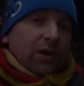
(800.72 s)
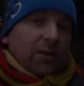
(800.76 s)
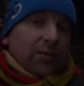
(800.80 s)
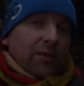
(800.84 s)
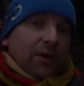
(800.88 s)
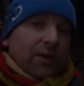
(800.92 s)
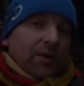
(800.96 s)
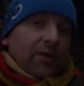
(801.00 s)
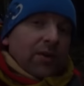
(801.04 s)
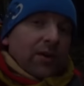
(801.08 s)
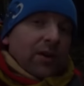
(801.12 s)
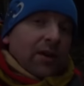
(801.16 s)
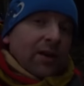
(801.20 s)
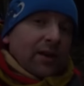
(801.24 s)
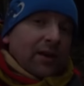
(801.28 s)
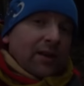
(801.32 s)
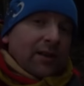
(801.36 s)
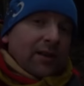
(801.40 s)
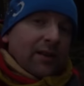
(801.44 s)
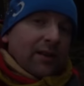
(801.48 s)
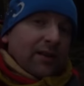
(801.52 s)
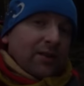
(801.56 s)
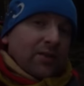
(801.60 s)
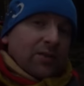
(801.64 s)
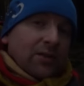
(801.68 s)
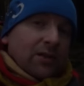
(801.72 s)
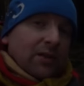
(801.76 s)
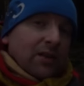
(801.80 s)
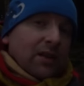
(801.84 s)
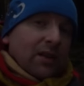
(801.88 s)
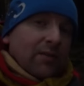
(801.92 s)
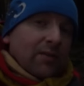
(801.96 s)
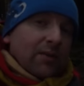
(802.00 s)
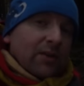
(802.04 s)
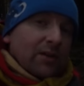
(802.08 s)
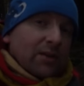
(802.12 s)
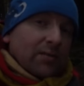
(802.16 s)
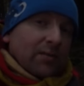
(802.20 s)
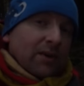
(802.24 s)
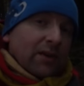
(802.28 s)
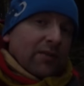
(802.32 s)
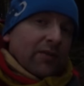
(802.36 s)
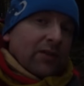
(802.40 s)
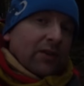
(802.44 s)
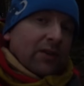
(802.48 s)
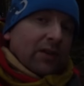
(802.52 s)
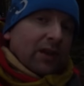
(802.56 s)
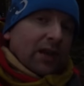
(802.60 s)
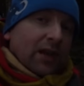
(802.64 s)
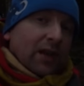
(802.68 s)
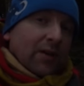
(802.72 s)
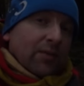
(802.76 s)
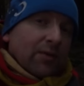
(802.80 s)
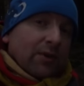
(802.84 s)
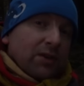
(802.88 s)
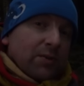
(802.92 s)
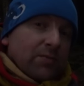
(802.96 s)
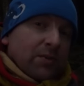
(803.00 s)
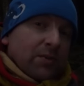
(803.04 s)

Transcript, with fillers: up now. It's going to take me some effort to get up with this